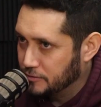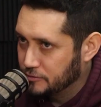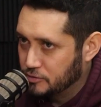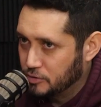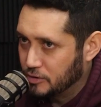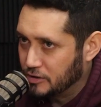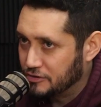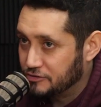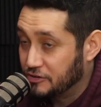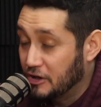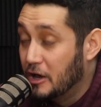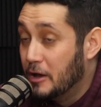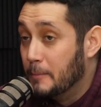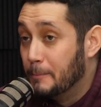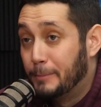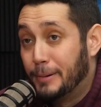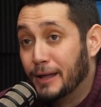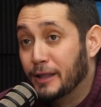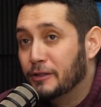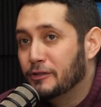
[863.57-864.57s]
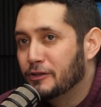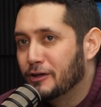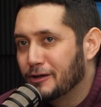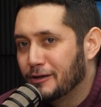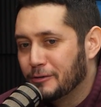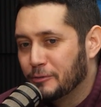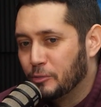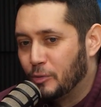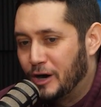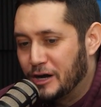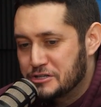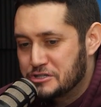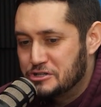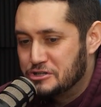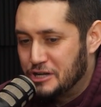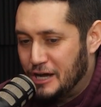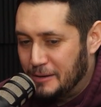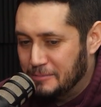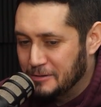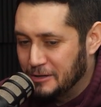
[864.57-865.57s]
of course. But watching
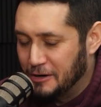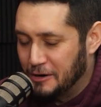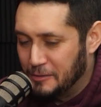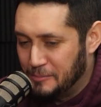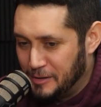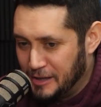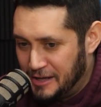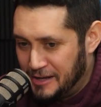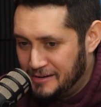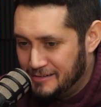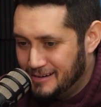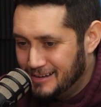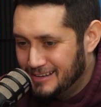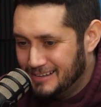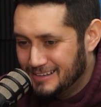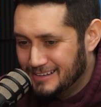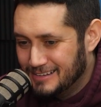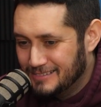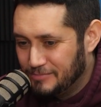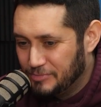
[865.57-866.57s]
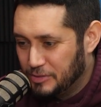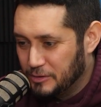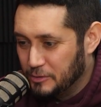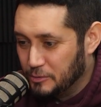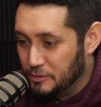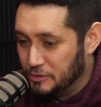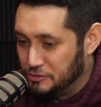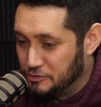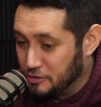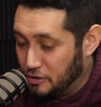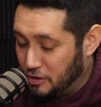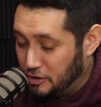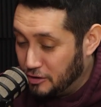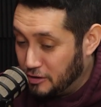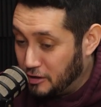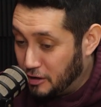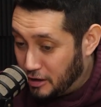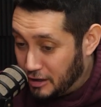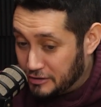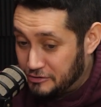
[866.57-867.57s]
Top Gun on a plane was
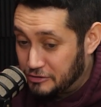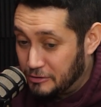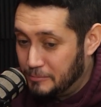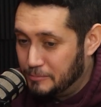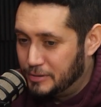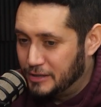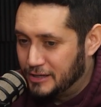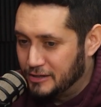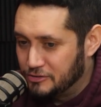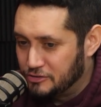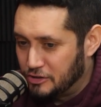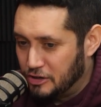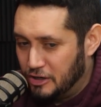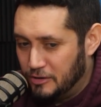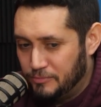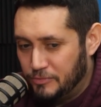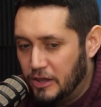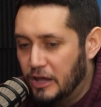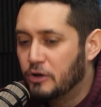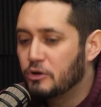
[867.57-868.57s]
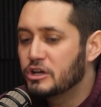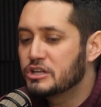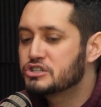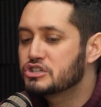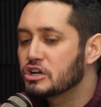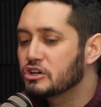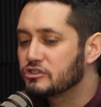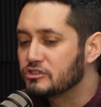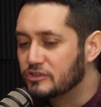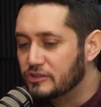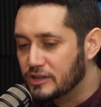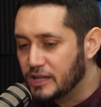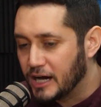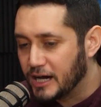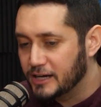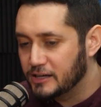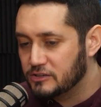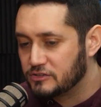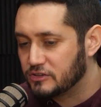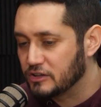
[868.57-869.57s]
awesome because it's just
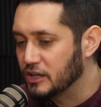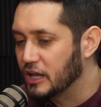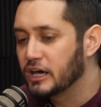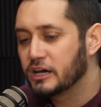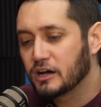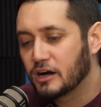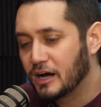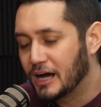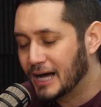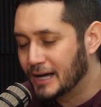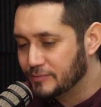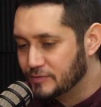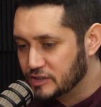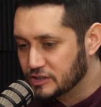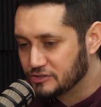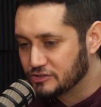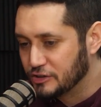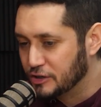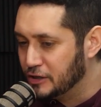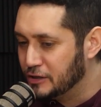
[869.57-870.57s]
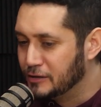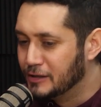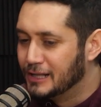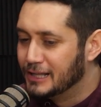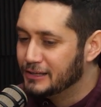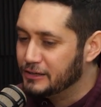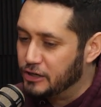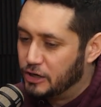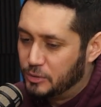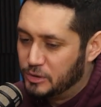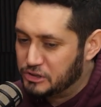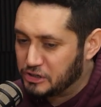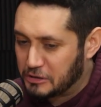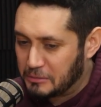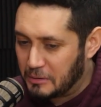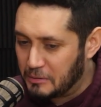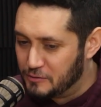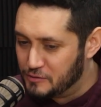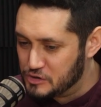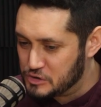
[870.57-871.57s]
nice. Like, obviously, we talk
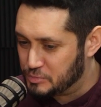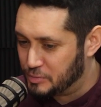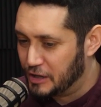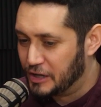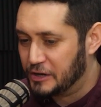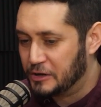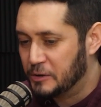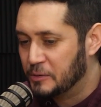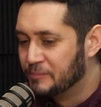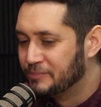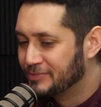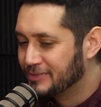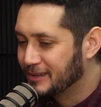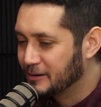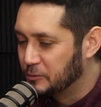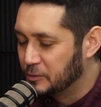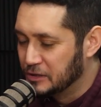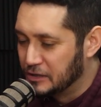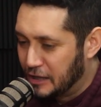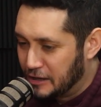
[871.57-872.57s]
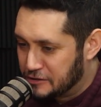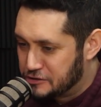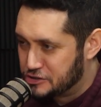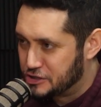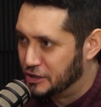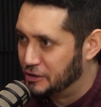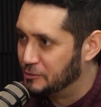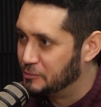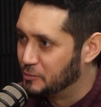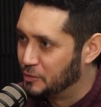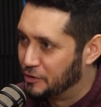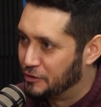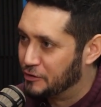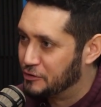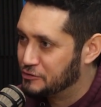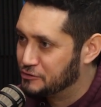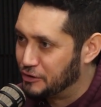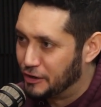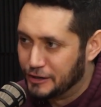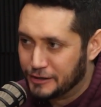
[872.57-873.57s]
about movies plenty. We like shit where
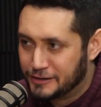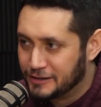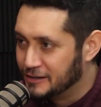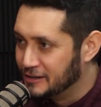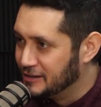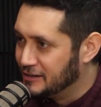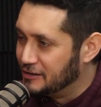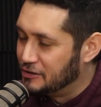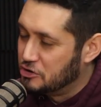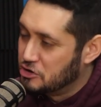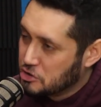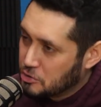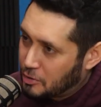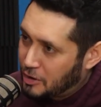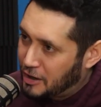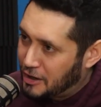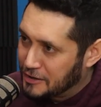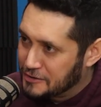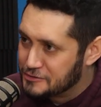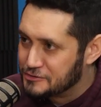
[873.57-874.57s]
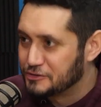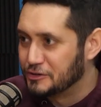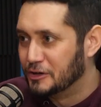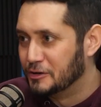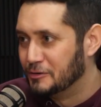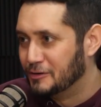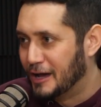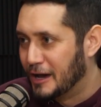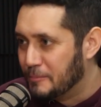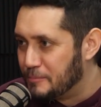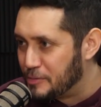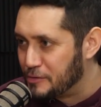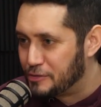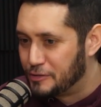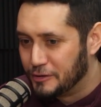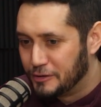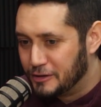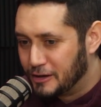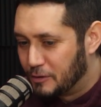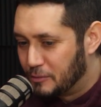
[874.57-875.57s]
there's like nuance and
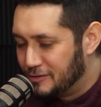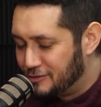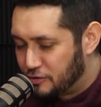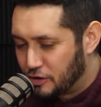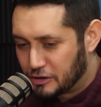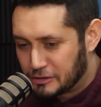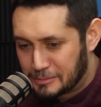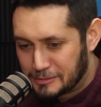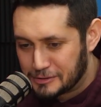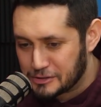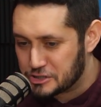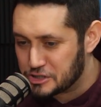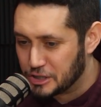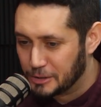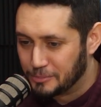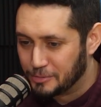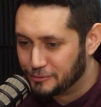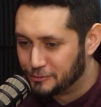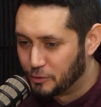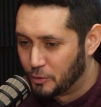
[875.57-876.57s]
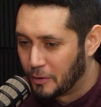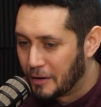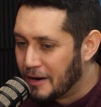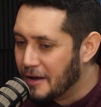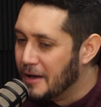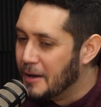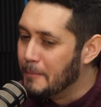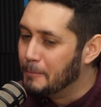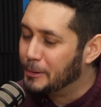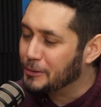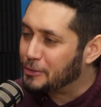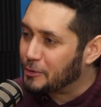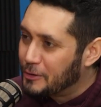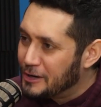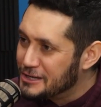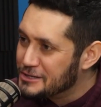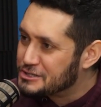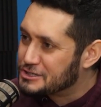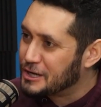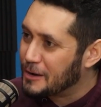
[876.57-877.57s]
empathy. We've talked about this shit before, but
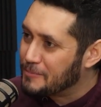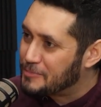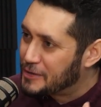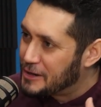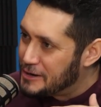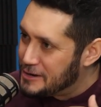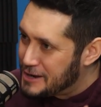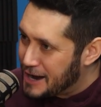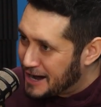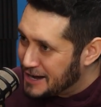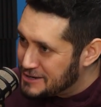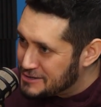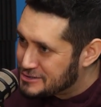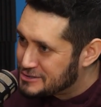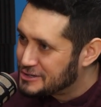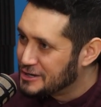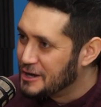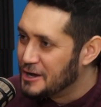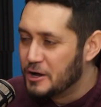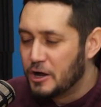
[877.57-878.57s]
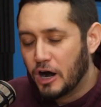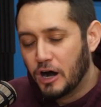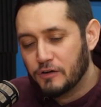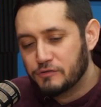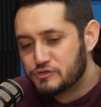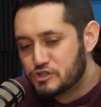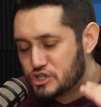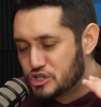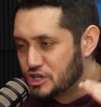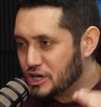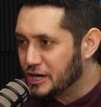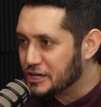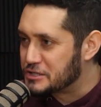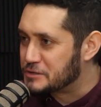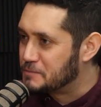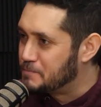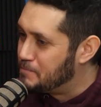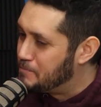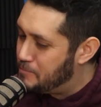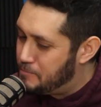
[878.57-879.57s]
there is something nice of
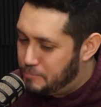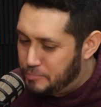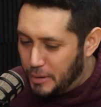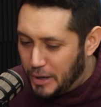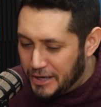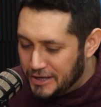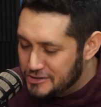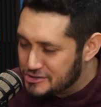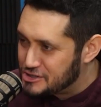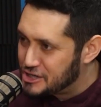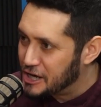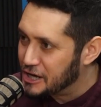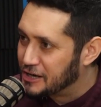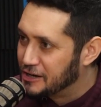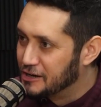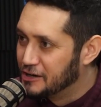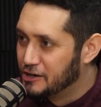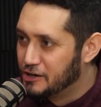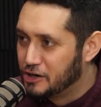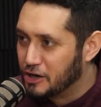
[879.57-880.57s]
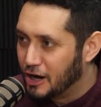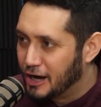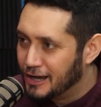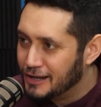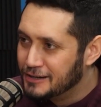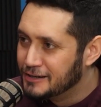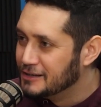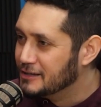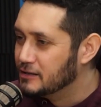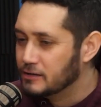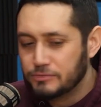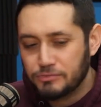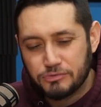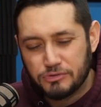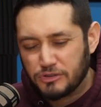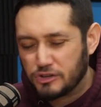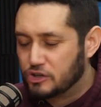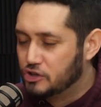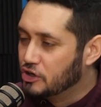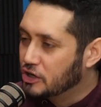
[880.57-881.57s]
just basic gut
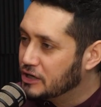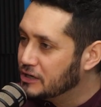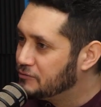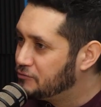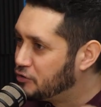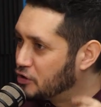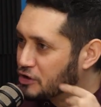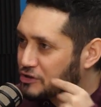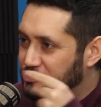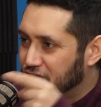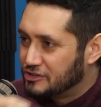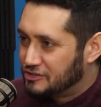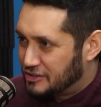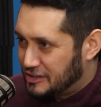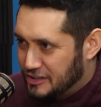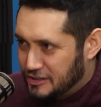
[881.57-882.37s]
good versus